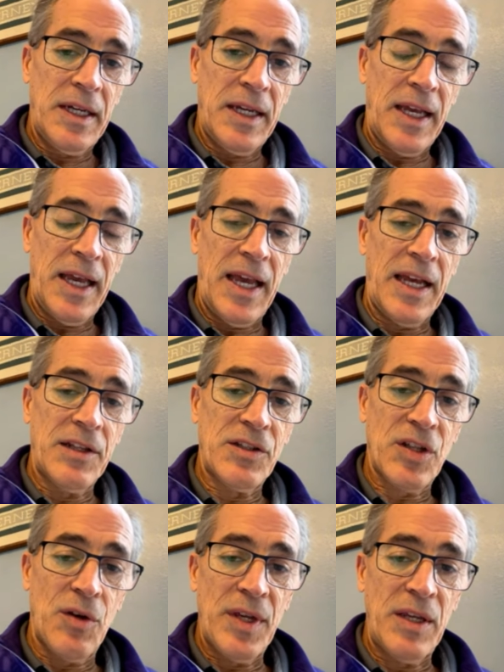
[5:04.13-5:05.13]
And
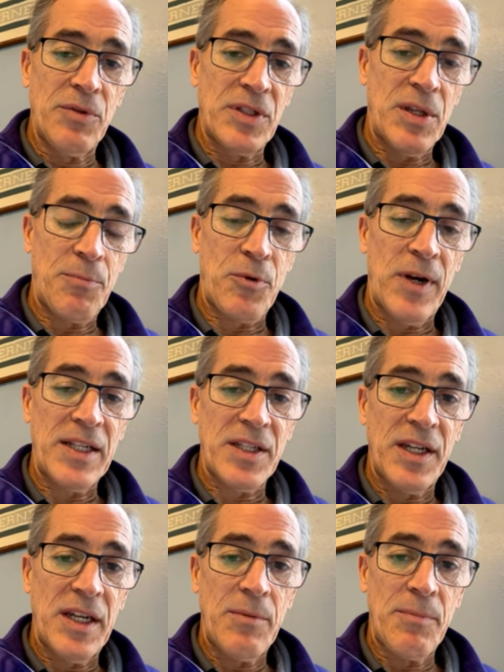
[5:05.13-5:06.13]
so he was the
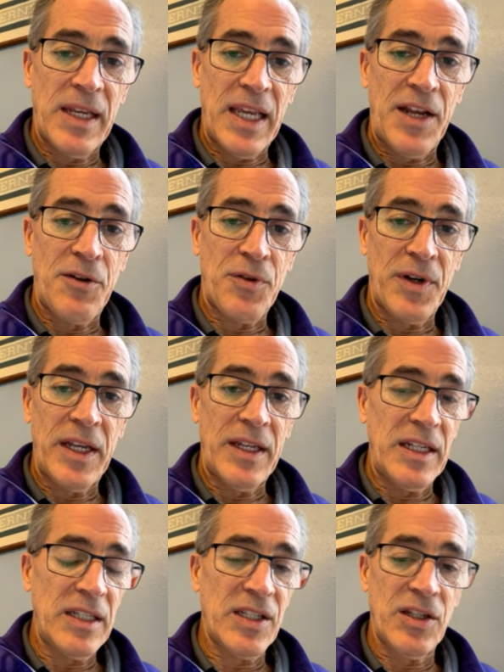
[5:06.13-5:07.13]
president at McKendree, and
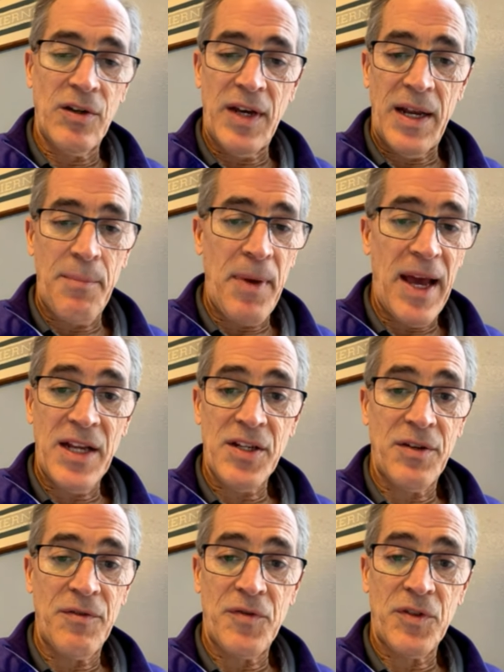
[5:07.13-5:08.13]
he still had a
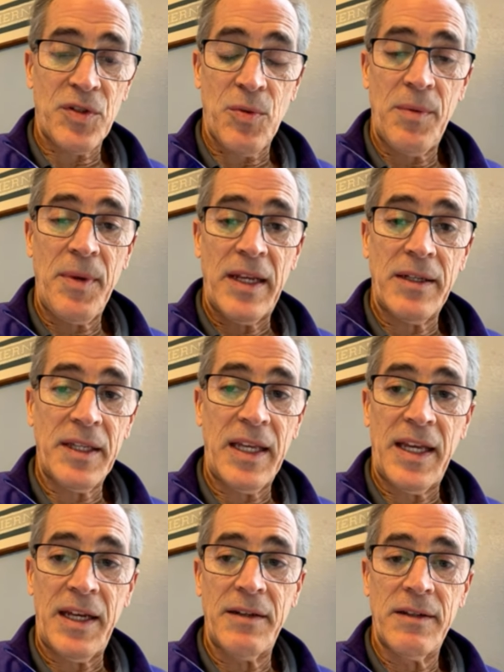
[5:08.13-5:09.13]
passion for swimming
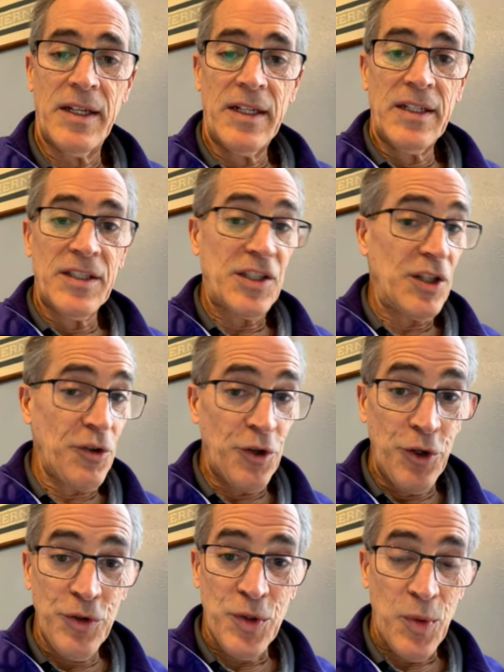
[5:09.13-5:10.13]
and still
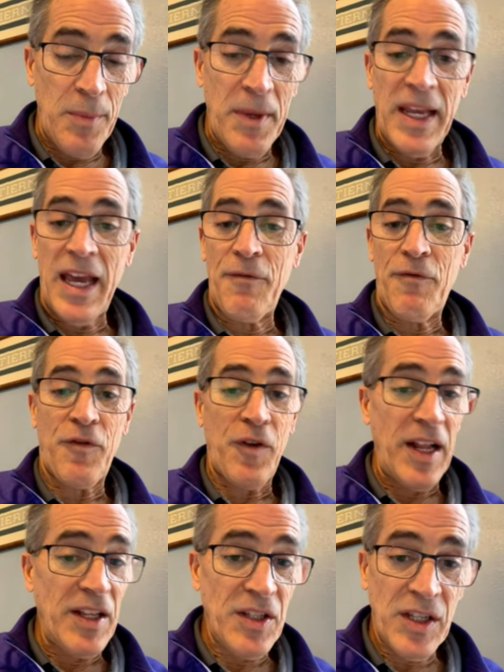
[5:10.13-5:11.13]
knew swimming, had
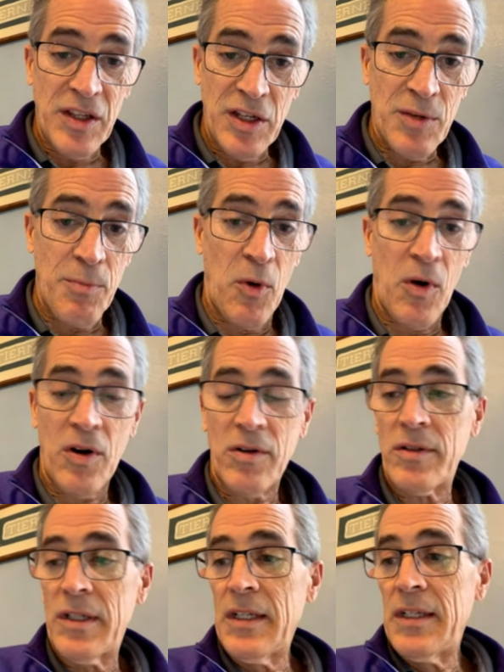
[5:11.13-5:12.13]
friends in the sport,
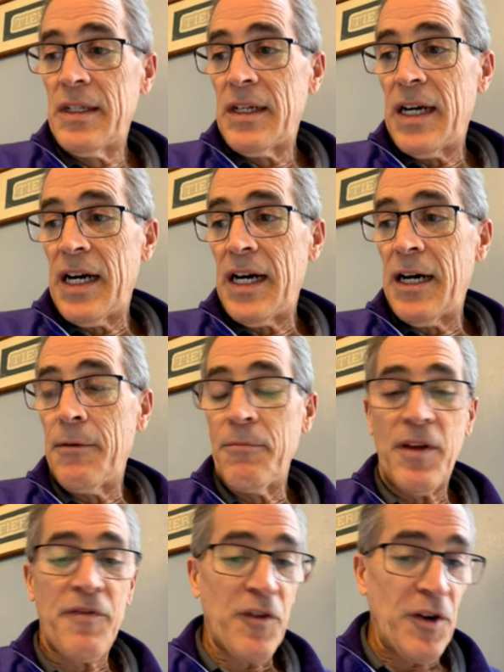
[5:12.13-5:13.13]

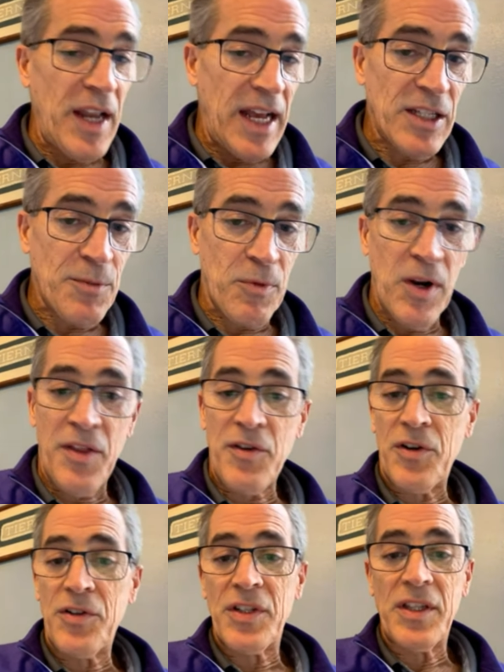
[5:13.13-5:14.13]
the Furness
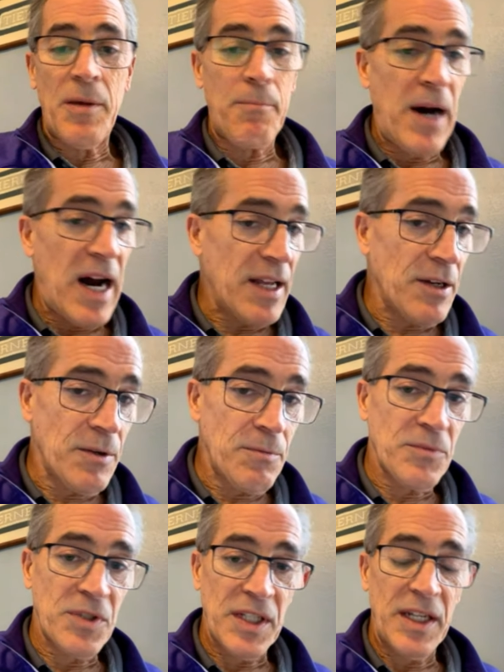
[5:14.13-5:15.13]
brothers and the
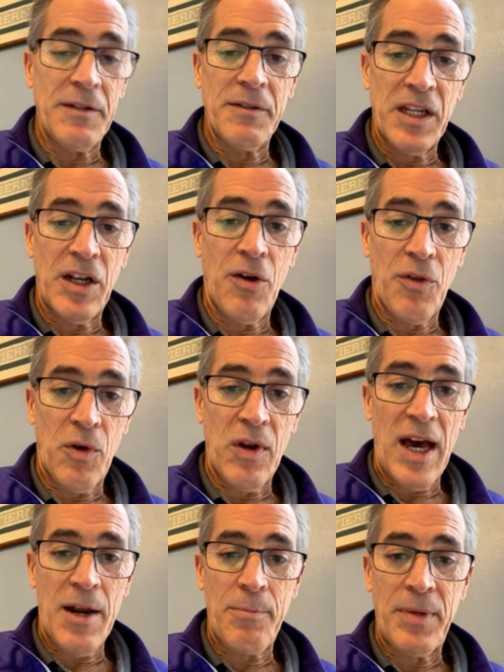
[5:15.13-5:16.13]
Bottoms. And, you know, there were a
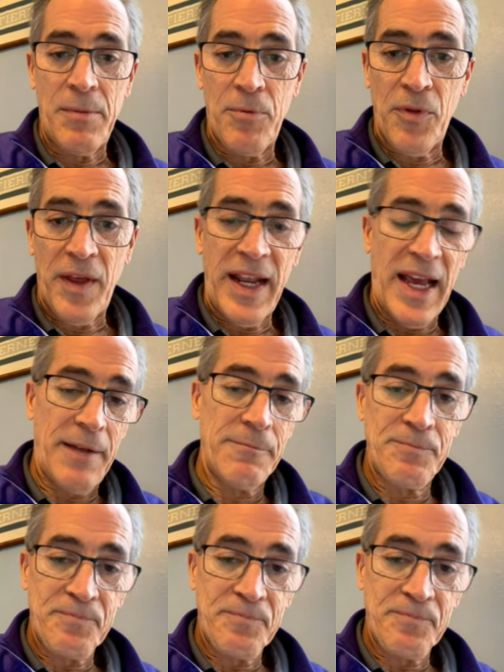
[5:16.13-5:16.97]
lot of people that had